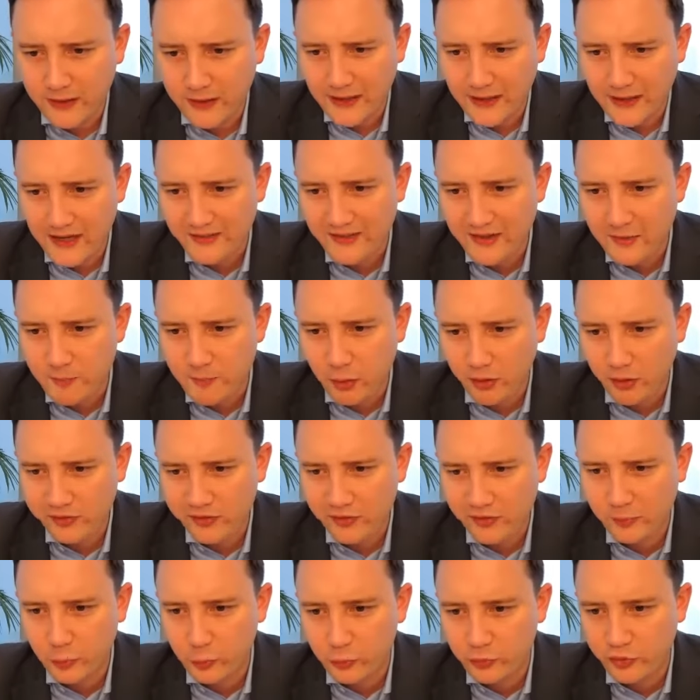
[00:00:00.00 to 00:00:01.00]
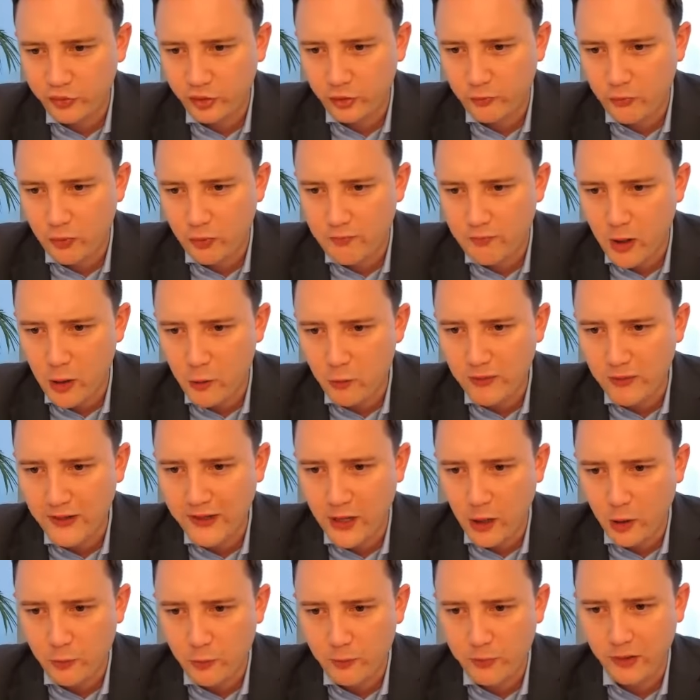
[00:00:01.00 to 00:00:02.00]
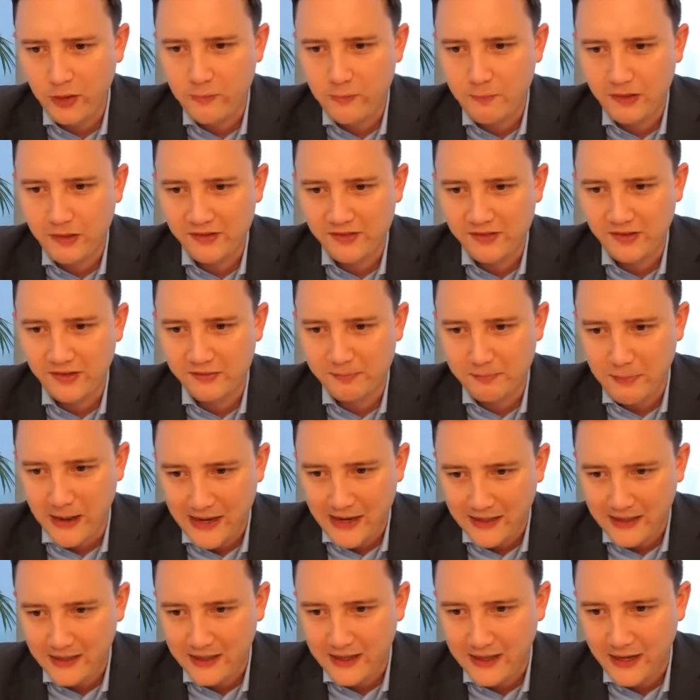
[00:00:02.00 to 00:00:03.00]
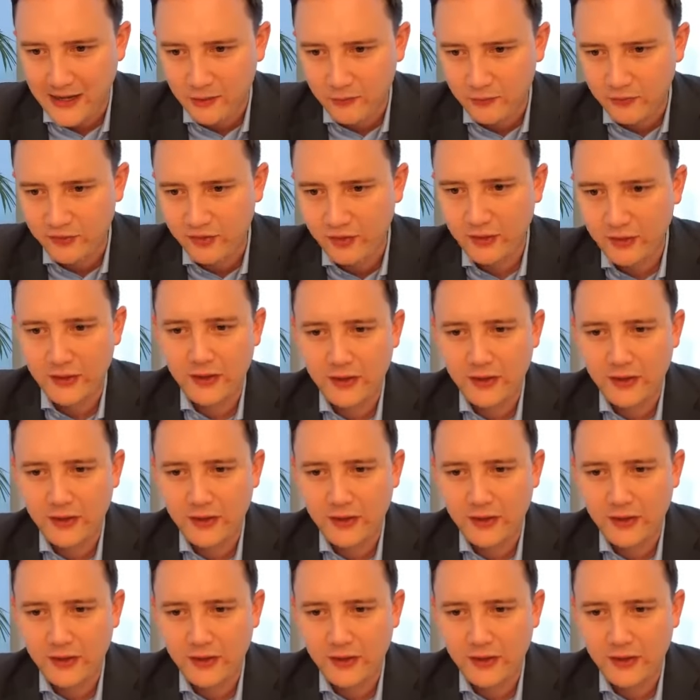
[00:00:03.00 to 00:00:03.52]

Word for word: Is it possible to remotely open a business bank account